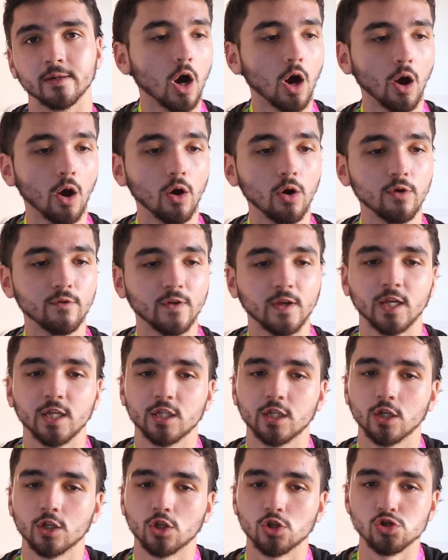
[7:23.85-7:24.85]
Hove
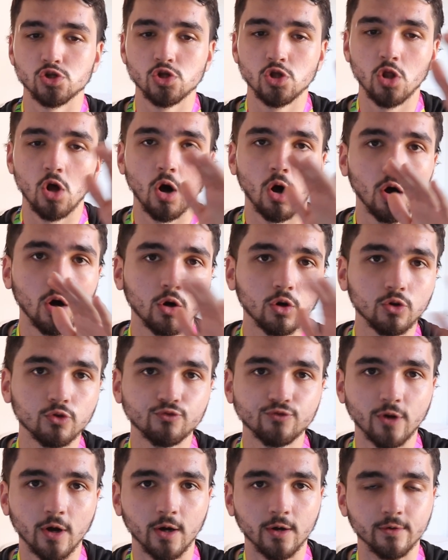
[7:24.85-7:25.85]
is this long
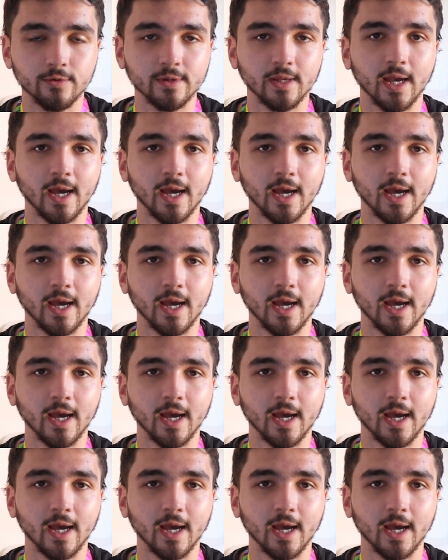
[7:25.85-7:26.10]
road.